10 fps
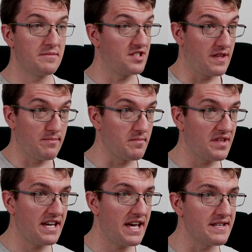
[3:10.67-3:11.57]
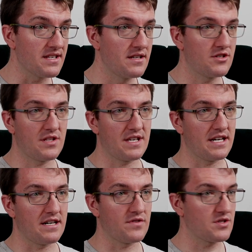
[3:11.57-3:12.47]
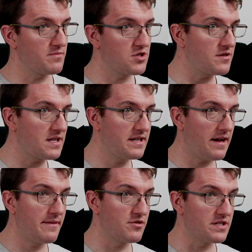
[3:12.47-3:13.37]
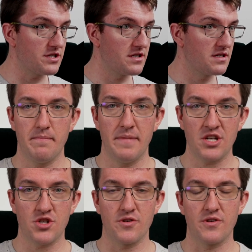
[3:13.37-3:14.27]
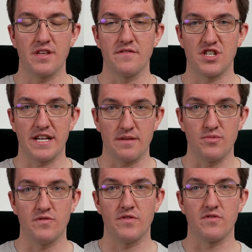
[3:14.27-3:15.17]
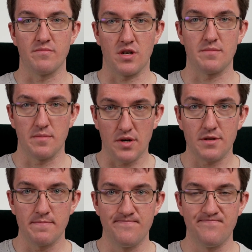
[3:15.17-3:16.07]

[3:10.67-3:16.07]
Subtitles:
Did they bump their head? Do they have a subdural hemorrhage? Make sure you've checked them over from top to bottom.